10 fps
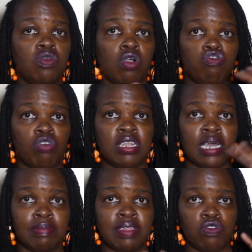know how to
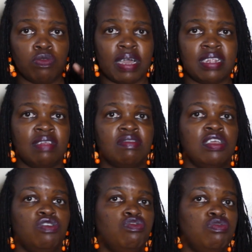adapt those patterns
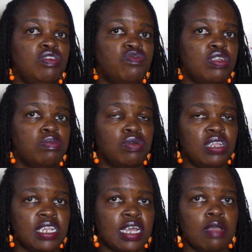into different
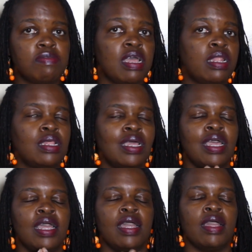body types. And
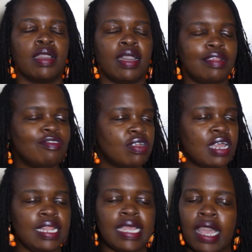
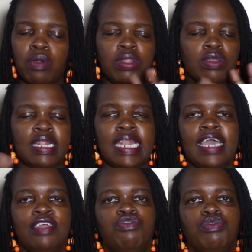culturally, I will not
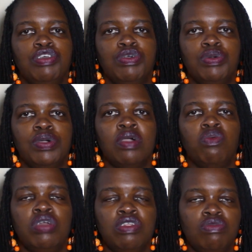lie to you,
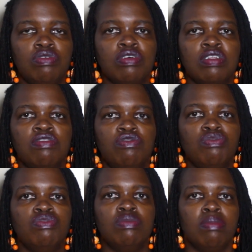we do not
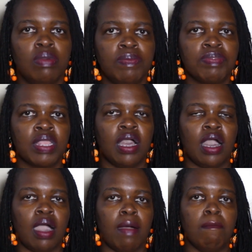do
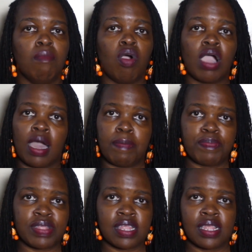
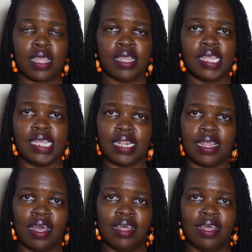mock-ups in